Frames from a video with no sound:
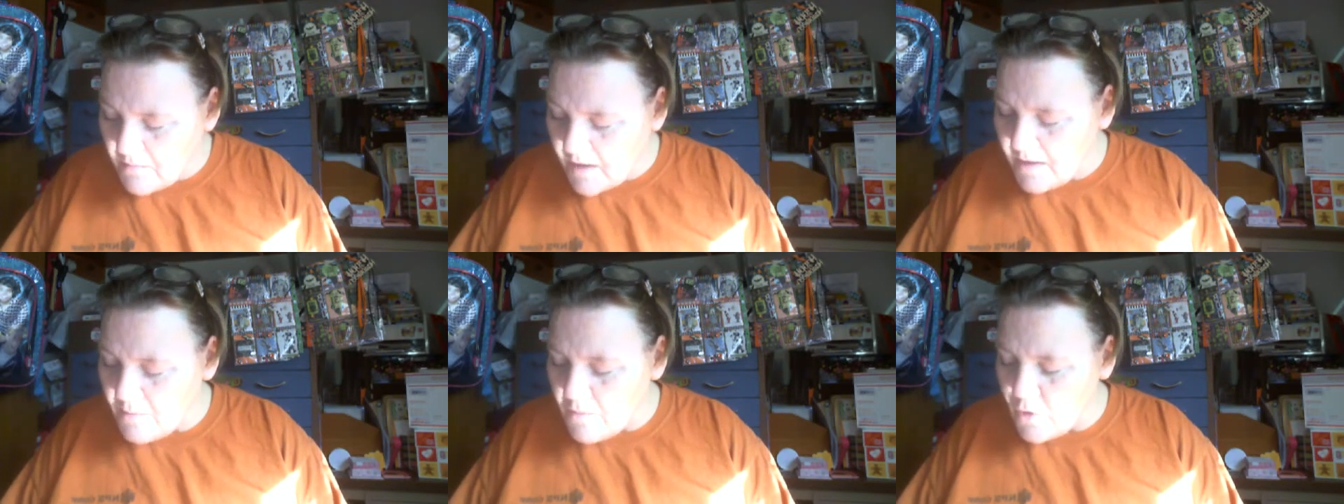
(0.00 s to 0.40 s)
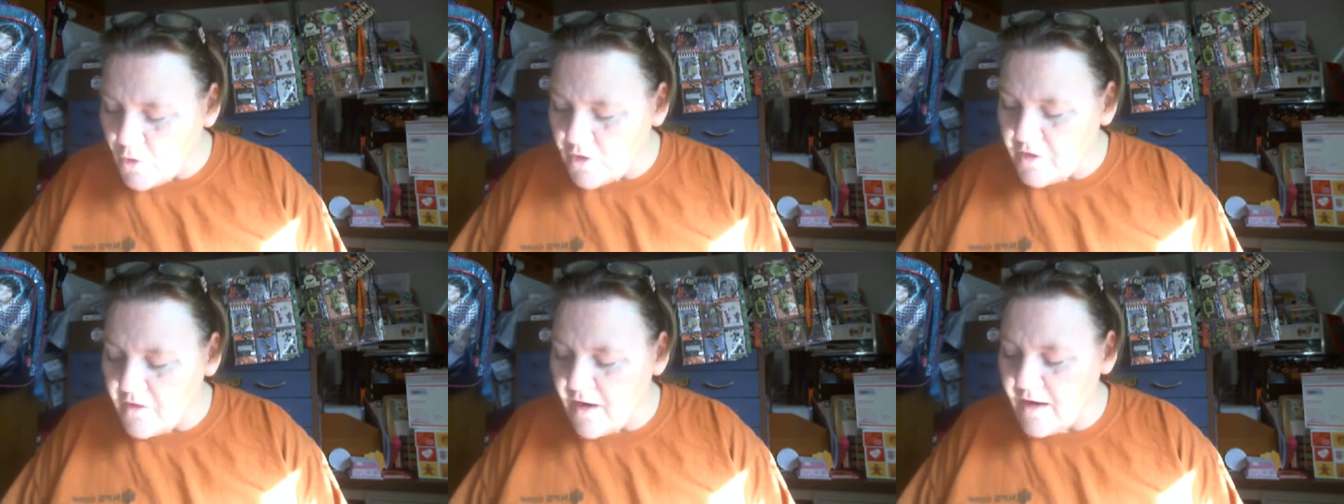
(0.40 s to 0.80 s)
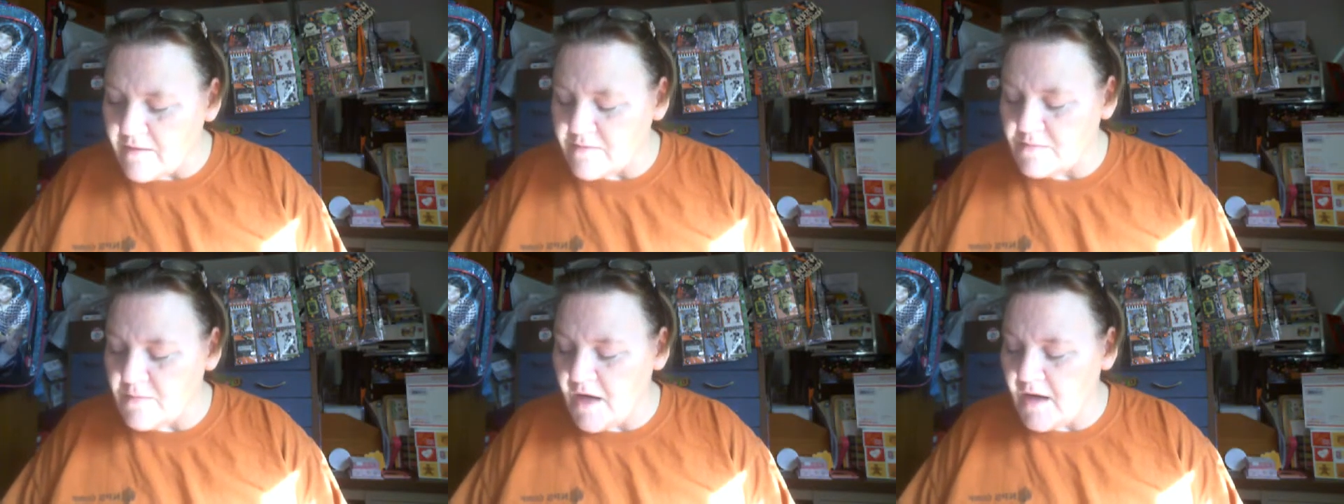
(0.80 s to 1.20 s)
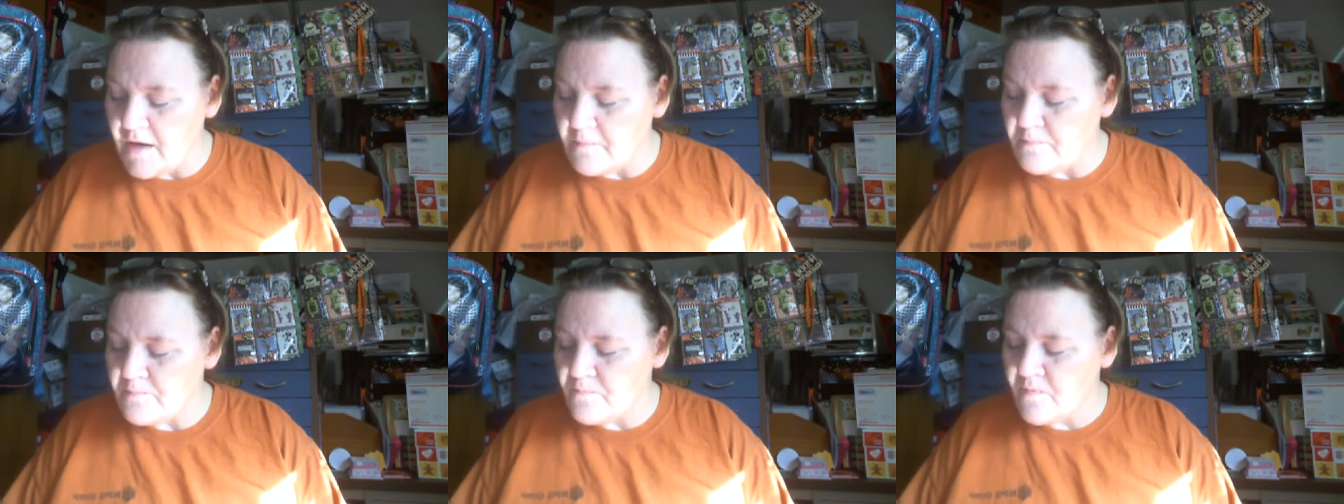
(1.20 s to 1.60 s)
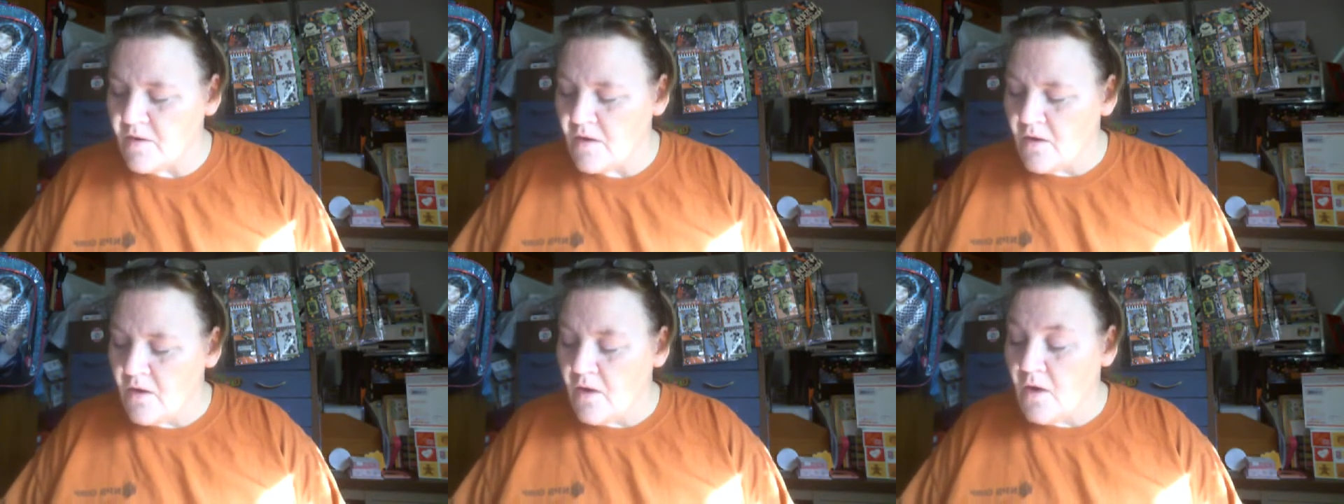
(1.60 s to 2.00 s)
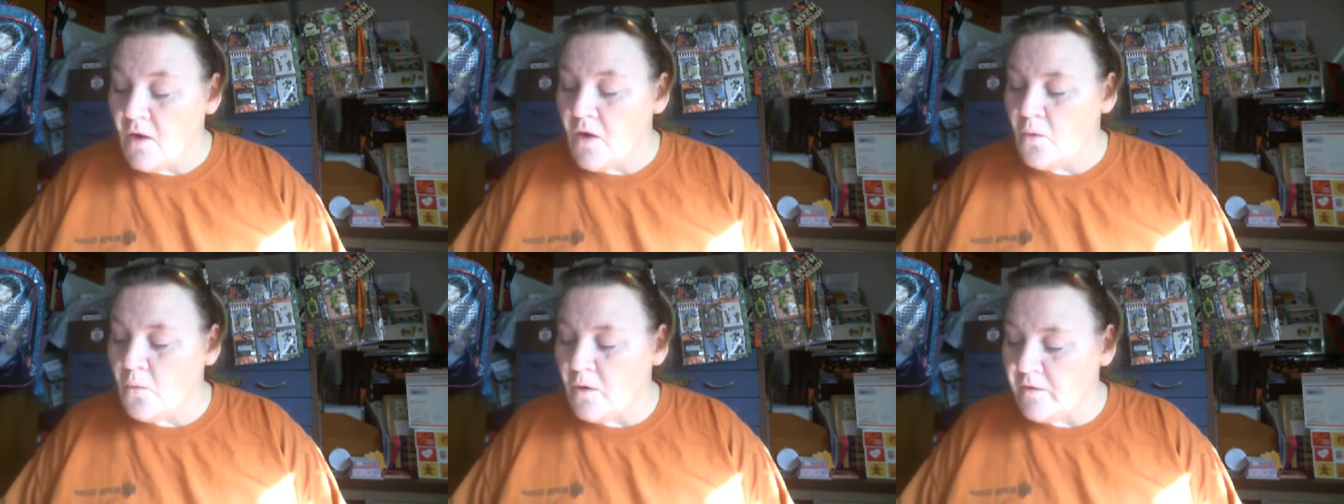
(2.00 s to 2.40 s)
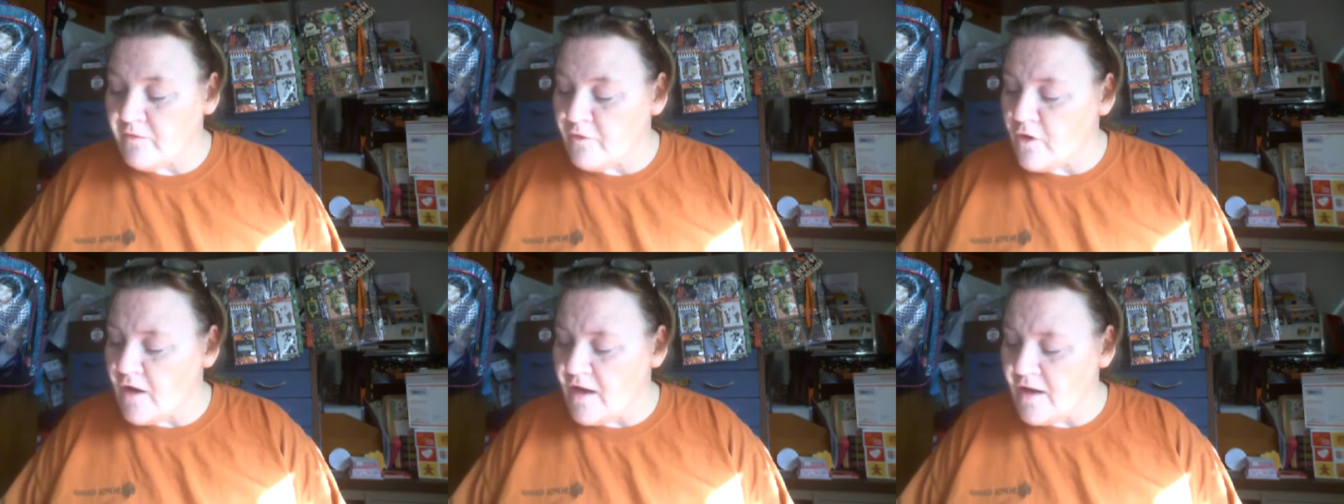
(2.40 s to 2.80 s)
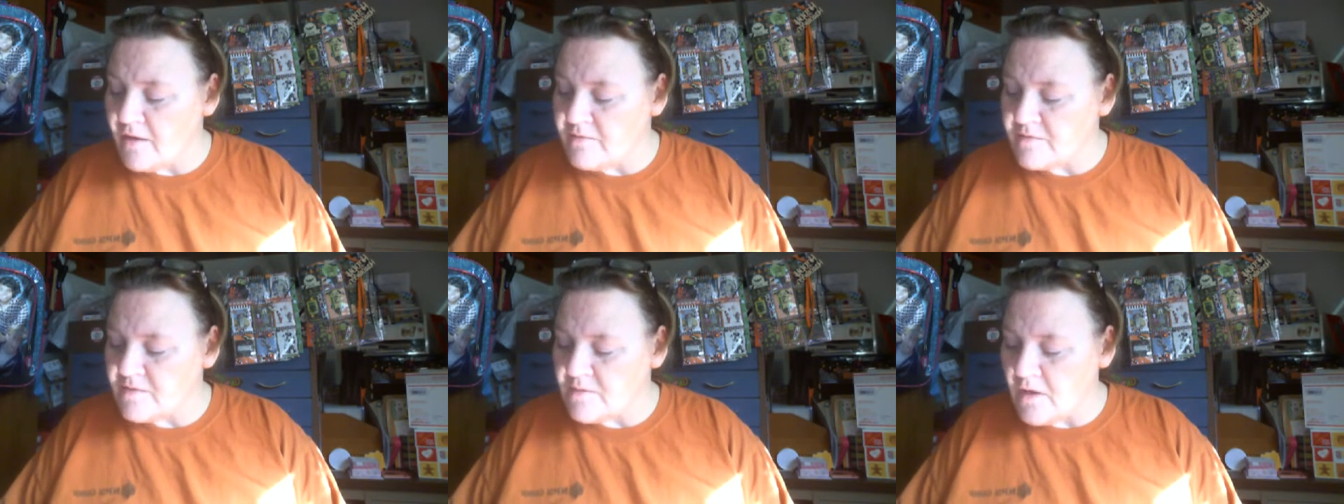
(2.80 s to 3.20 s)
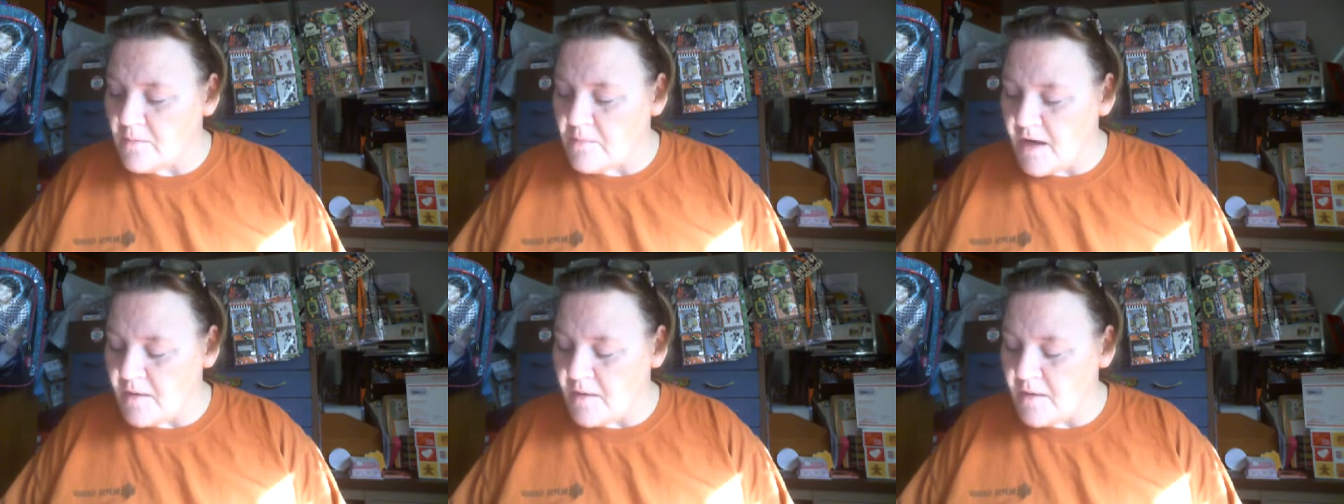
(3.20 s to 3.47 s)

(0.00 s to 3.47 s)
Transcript: Many more crafts made. Wood crafts are